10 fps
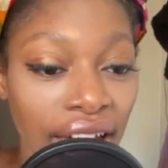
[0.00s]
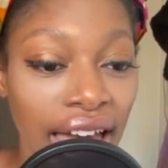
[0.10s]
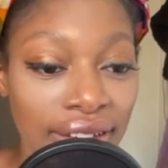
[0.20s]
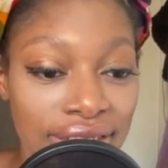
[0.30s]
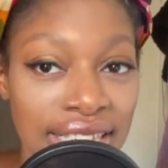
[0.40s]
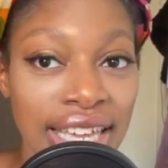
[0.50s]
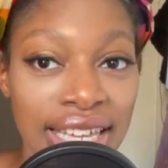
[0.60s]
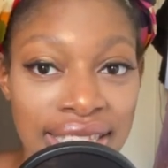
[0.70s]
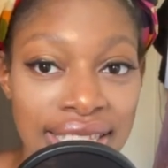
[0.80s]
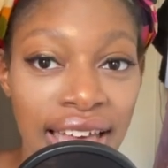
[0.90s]
5,
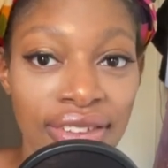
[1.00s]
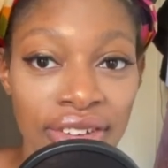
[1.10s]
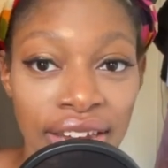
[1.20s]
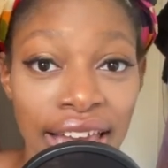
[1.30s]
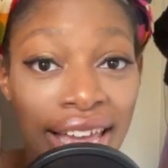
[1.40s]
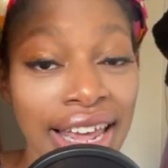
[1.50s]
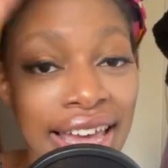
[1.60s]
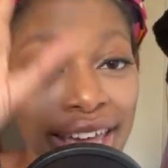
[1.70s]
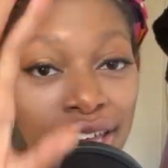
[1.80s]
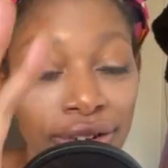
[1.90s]
6, 7,
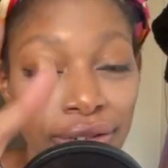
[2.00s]
8.